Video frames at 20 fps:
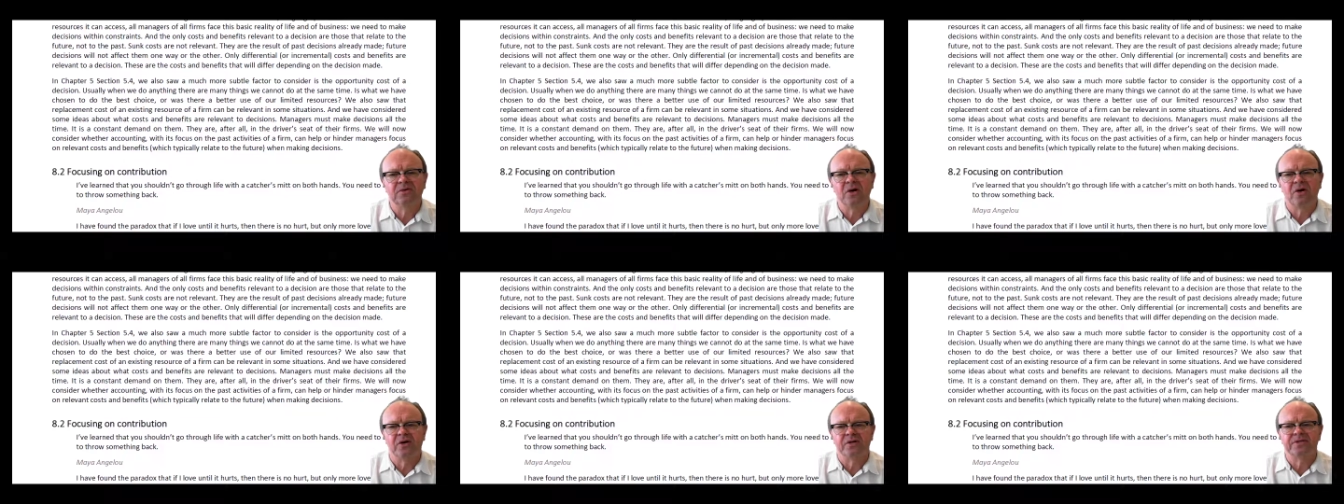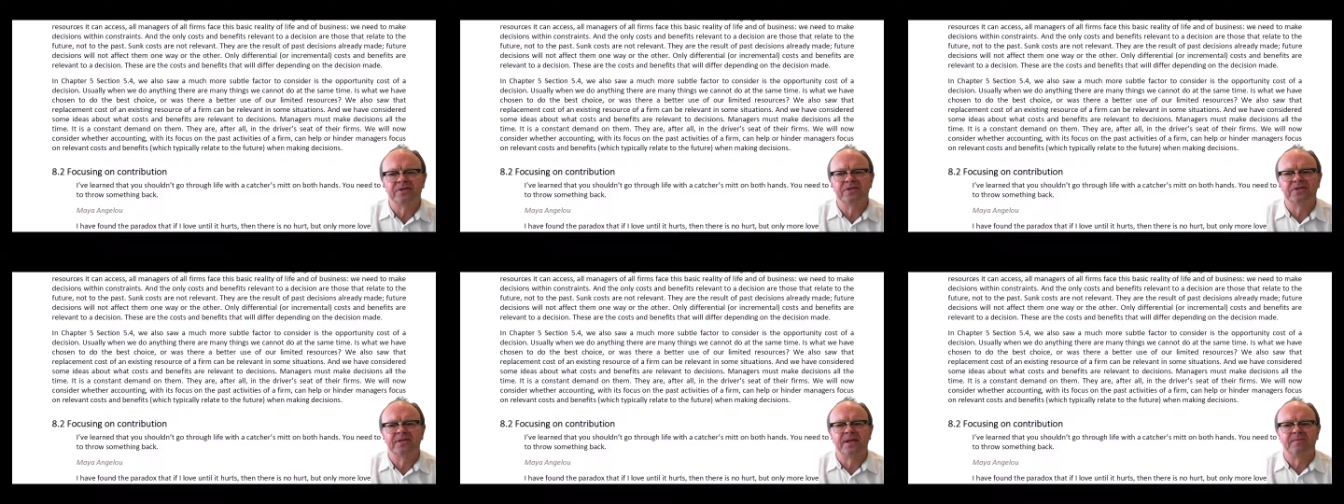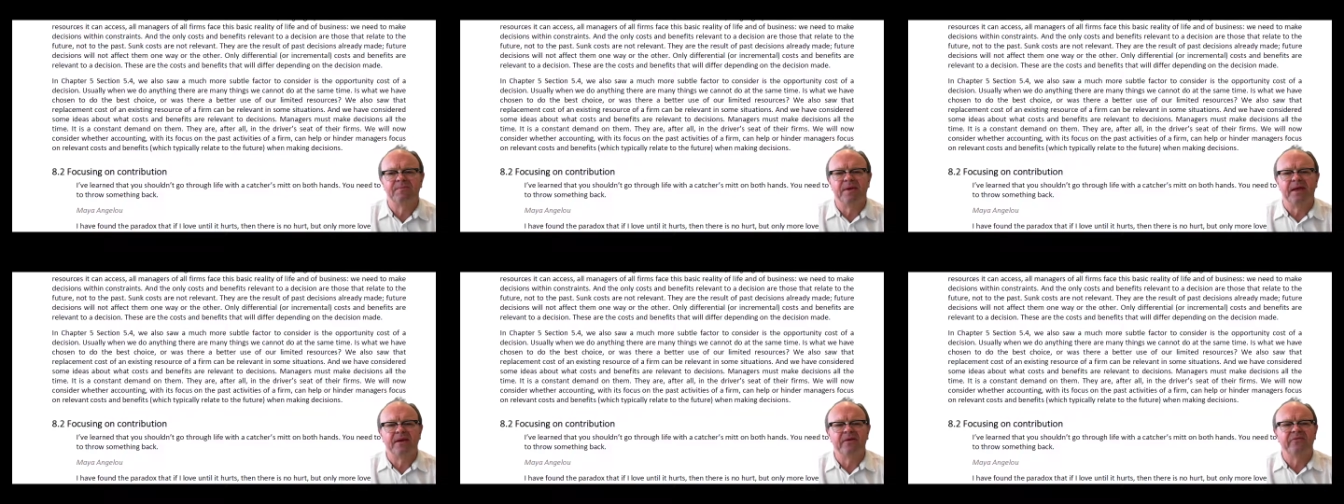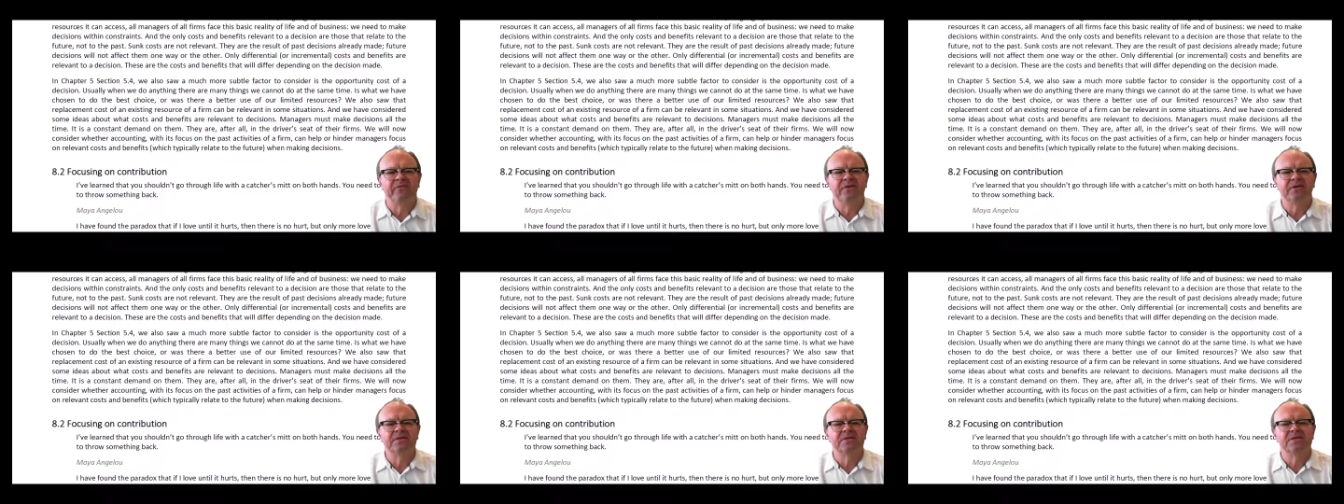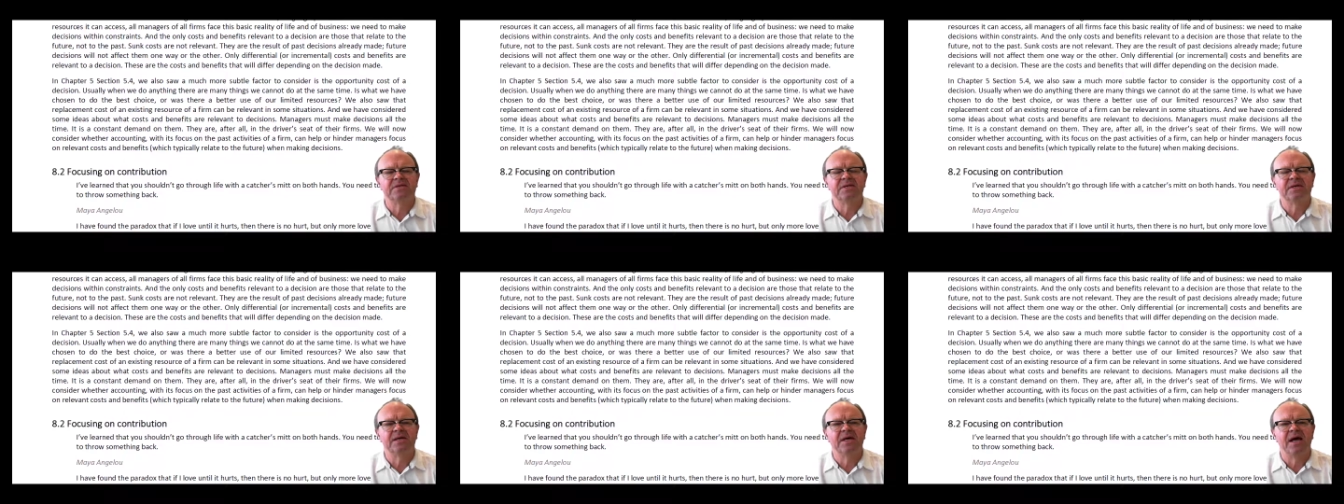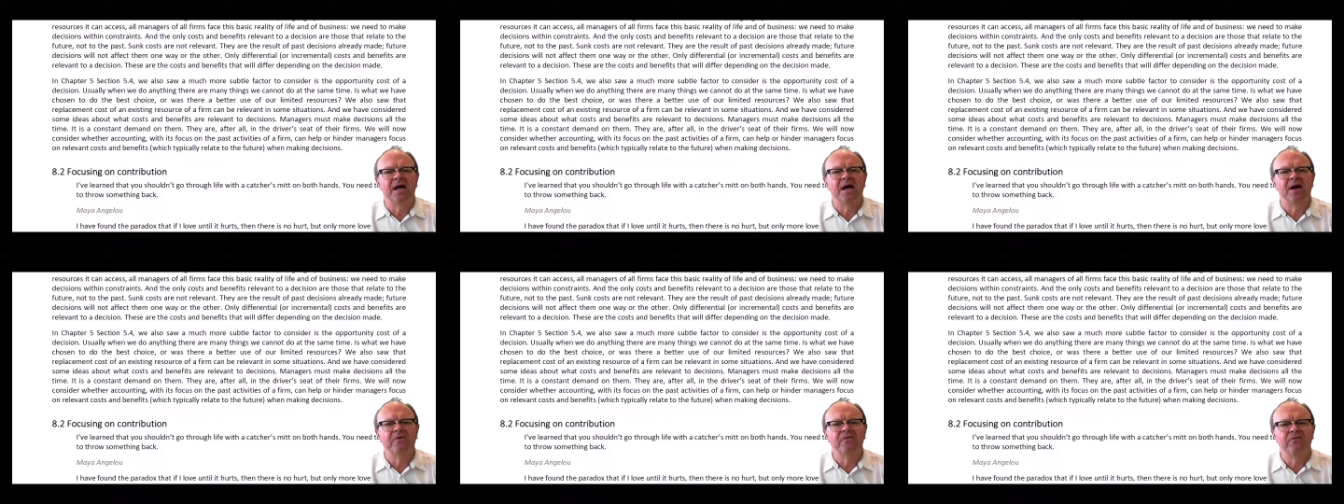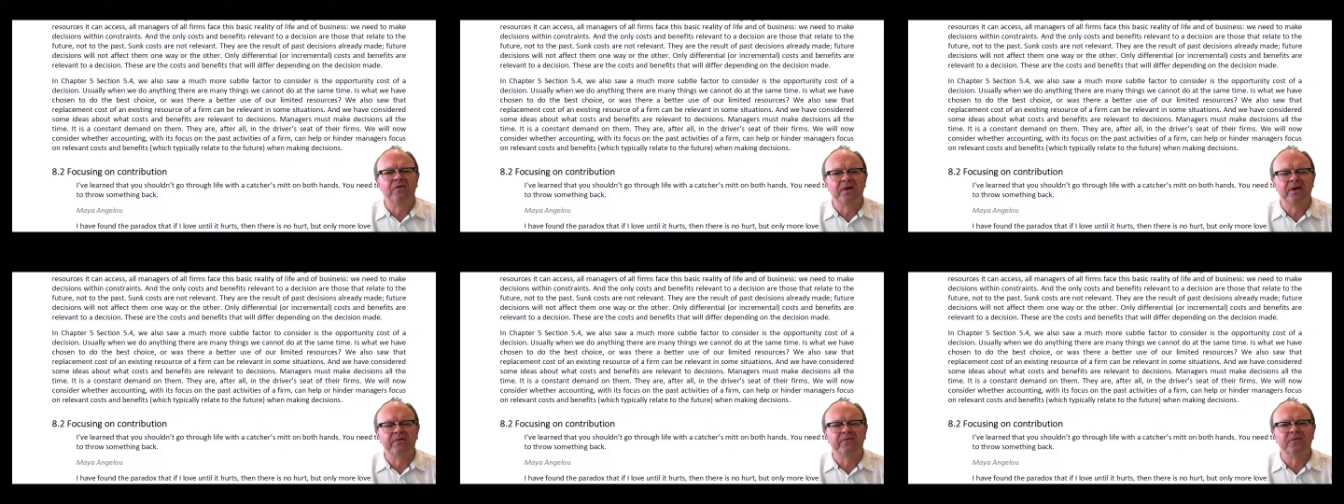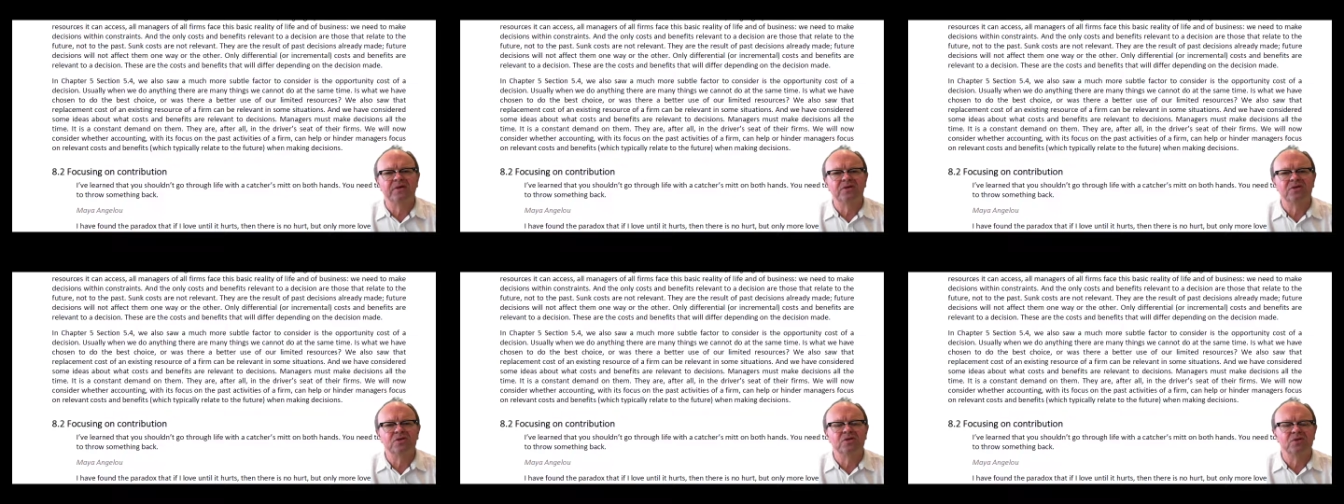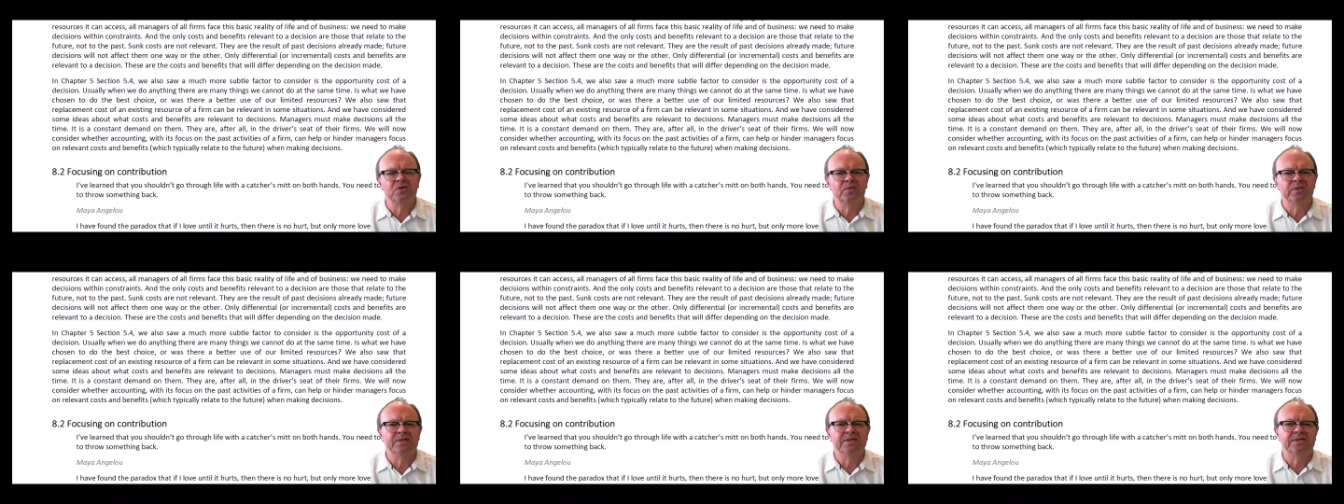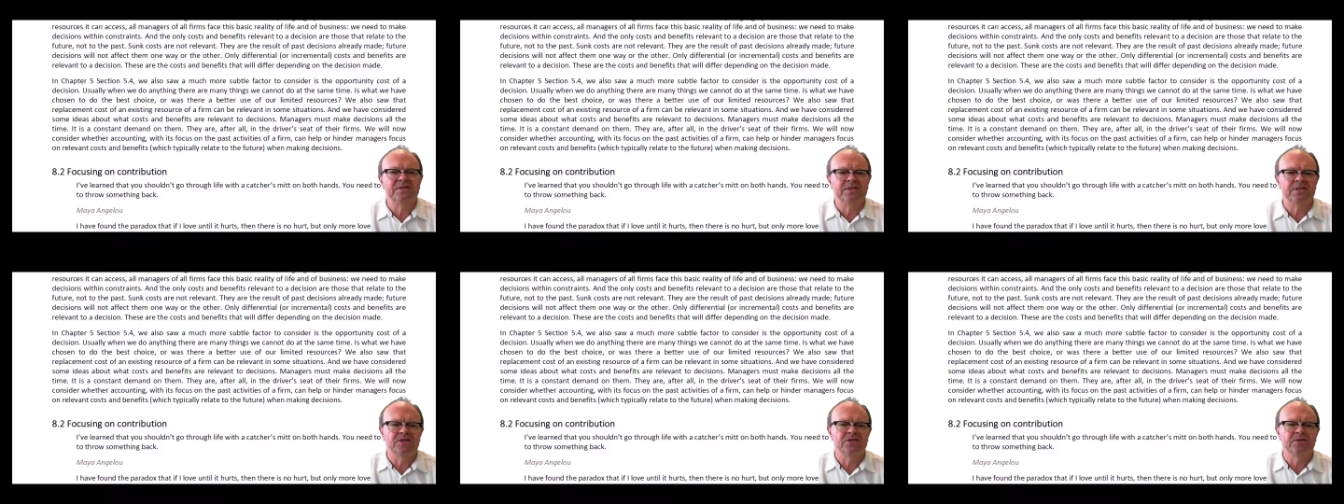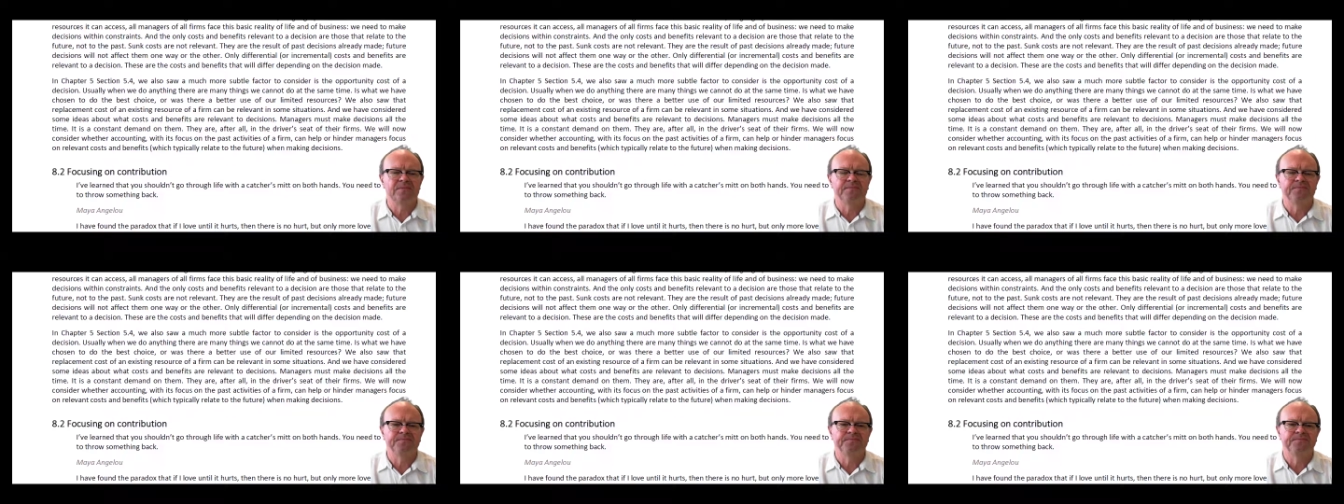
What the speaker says: costs and benefits are relevant to a decision.